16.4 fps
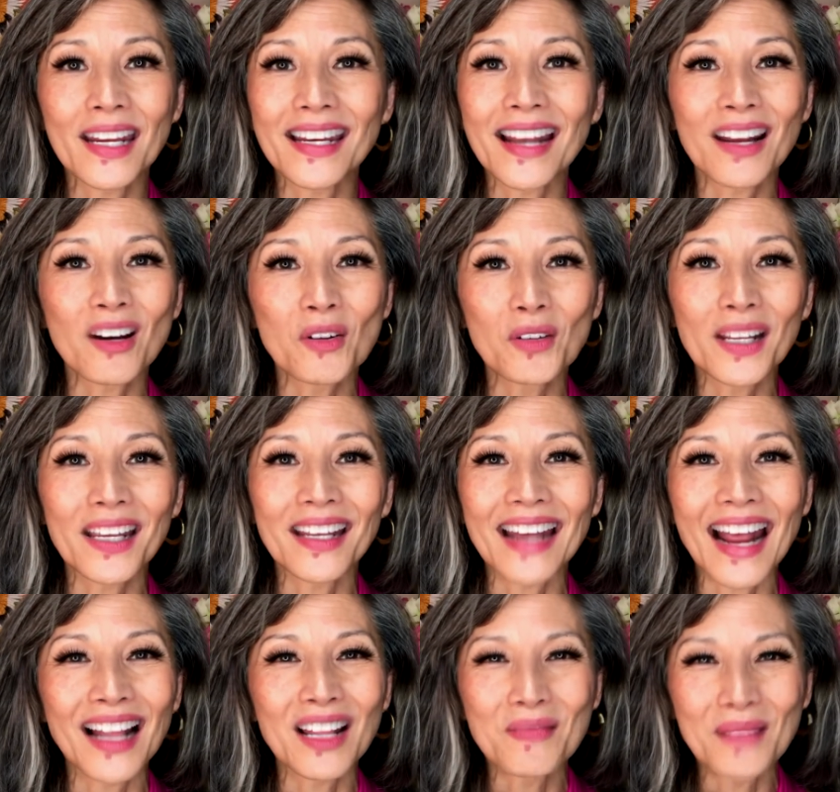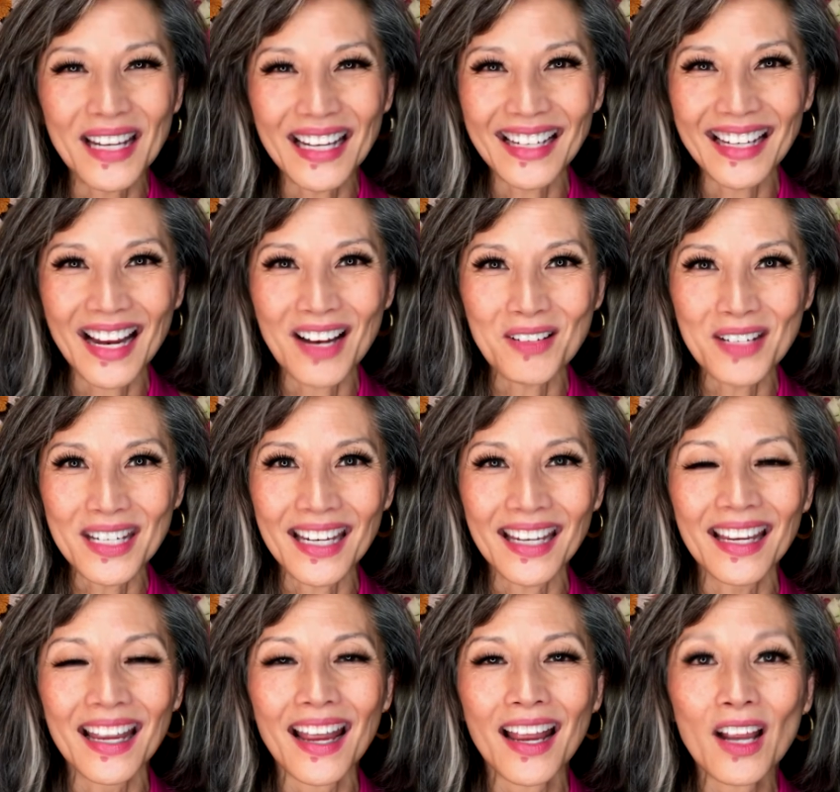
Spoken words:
not only in Alameda County,